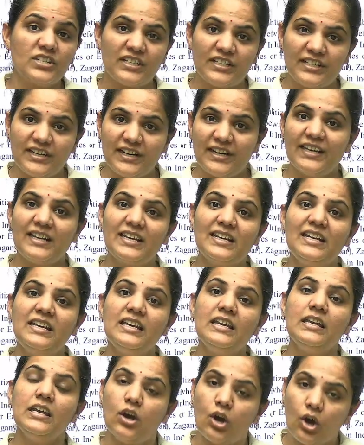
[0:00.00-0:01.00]

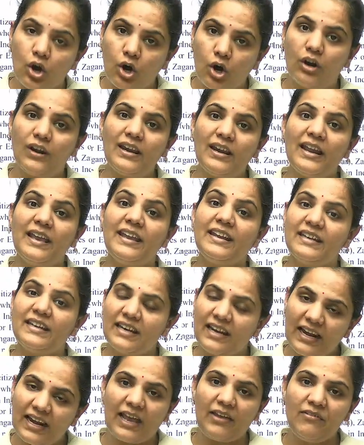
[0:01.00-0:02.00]
directly
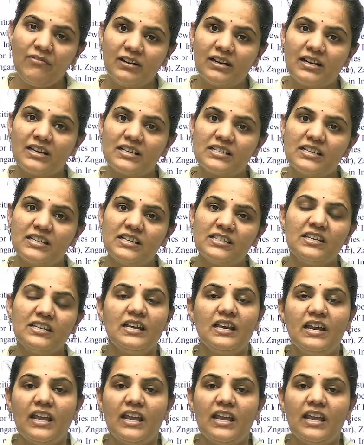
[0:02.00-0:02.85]
online live classes,